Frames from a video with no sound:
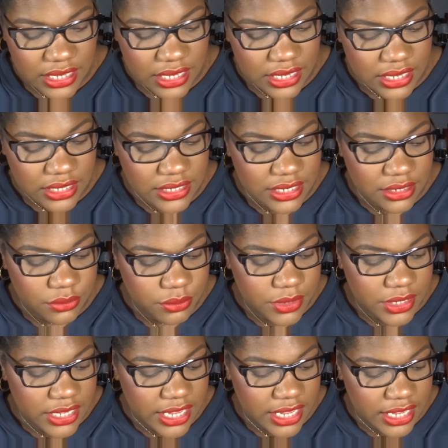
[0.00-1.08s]
Then we
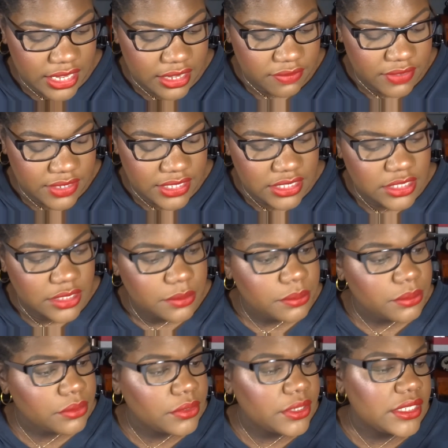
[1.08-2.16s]
have
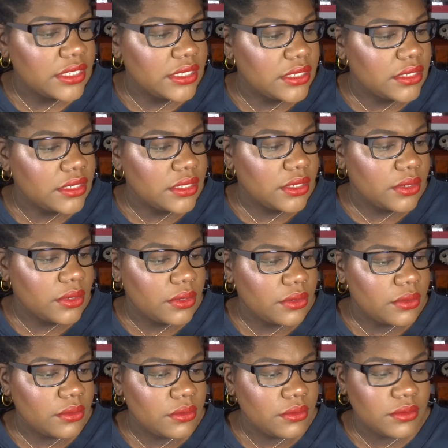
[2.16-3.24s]

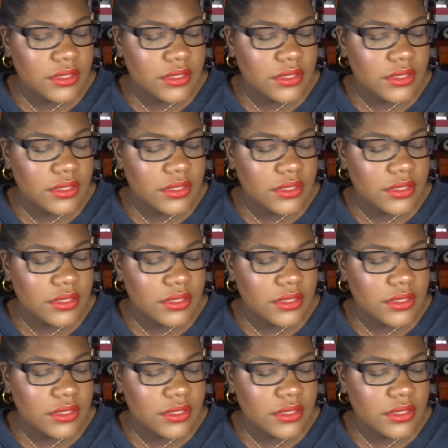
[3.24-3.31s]
Espresso.